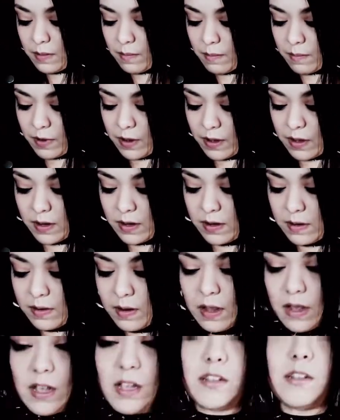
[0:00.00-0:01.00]
But
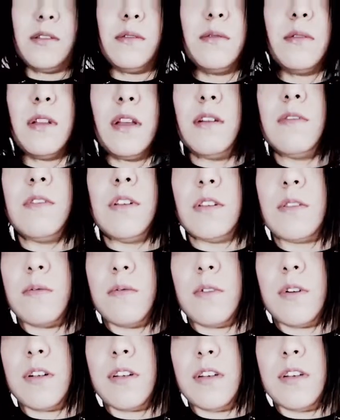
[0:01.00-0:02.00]
I do love Jason
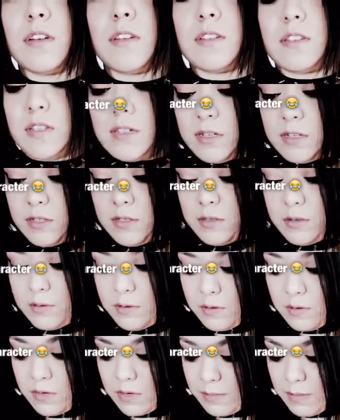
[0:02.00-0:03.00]
Voorhees and his
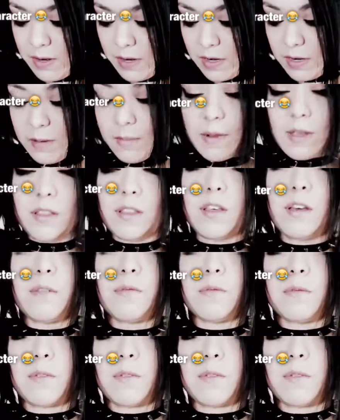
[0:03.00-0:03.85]
story behind him. I love